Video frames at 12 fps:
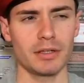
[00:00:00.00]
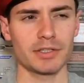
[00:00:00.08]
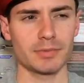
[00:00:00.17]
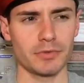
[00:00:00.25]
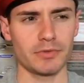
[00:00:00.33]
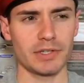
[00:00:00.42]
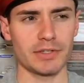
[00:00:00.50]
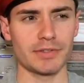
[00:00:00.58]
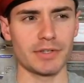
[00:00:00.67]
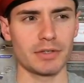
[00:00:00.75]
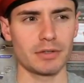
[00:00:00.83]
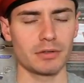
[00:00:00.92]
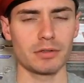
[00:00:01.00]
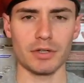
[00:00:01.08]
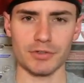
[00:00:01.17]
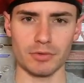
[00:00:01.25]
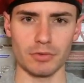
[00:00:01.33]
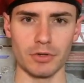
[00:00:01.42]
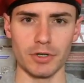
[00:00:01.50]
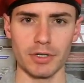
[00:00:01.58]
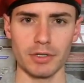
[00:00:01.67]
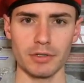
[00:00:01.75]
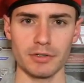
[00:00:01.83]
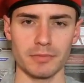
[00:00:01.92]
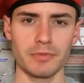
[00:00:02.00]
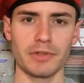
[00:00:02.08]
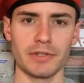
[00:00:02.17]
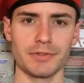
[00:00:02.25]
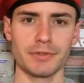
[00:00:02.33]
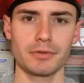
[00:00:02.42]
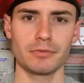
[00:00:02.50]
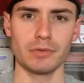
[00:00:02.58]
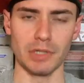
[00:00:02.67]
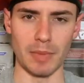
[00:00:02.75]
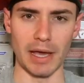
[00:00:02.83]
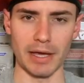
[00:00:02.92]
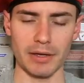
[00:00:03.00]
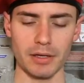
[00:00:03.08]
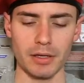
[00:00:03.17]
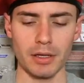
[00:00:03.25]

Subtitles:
Some of it is not so good, some of it is really bad,